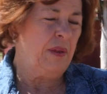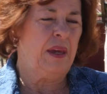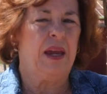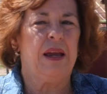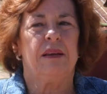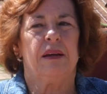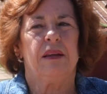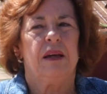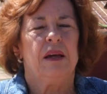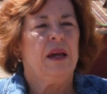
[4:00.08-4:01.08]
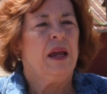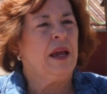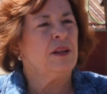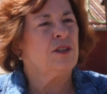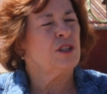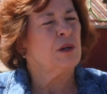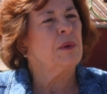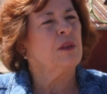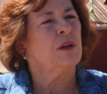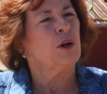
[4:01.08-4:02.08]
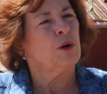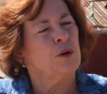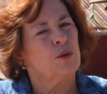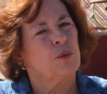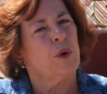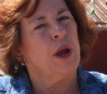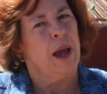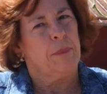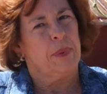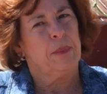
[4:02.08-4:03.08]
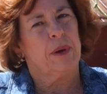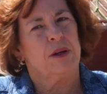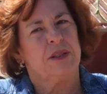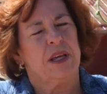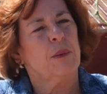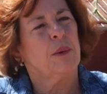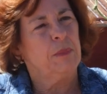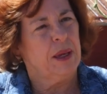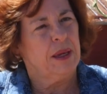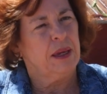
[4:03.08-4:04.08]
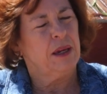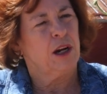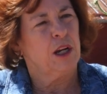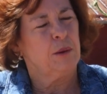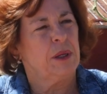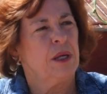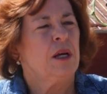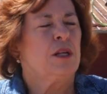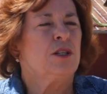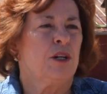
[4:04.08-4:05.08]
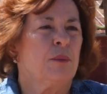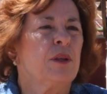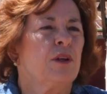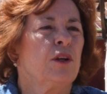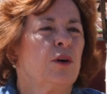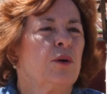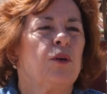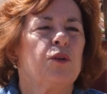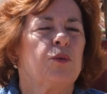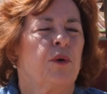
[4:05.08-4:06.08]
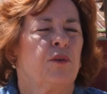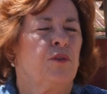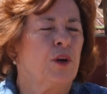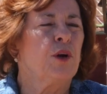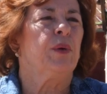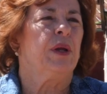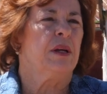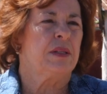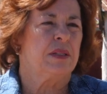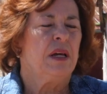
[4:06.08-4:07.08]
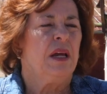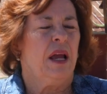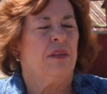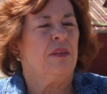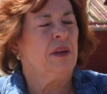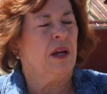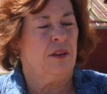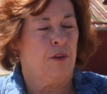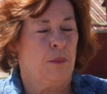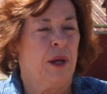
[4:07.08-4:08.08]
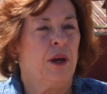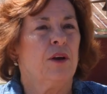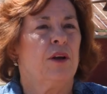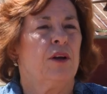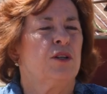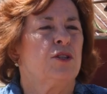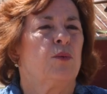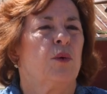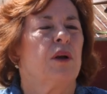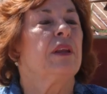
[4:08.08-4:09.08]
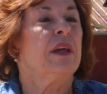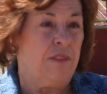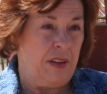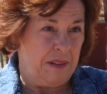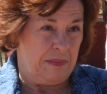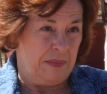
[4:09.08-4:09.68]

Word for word: the canyon. And some of the locals were happy because that would make economy. Some of the locals were furious, and the Native Americans were livid.